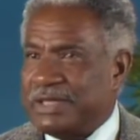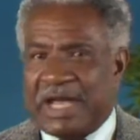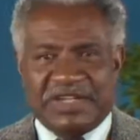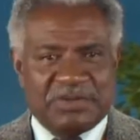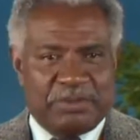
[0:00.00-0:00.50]
and I
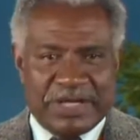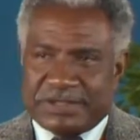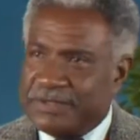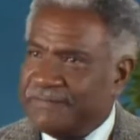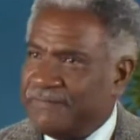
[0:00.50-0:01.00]

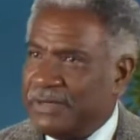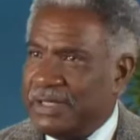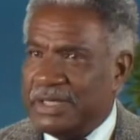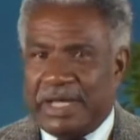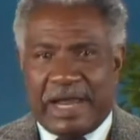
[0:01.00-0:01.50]
expressed it
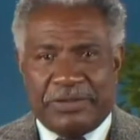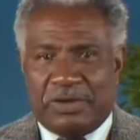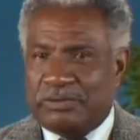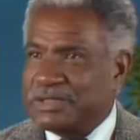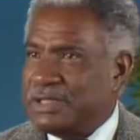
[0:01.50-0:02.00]
fully, and I thought
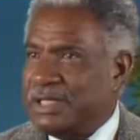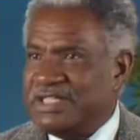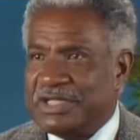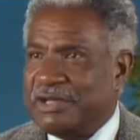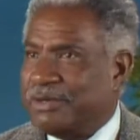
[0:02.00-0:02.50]
it was a
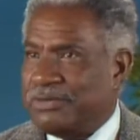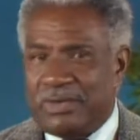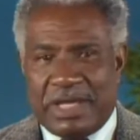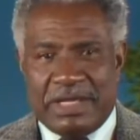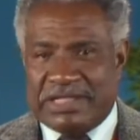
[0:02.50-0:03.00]
legitimate
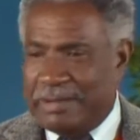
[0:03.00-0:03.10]
rage.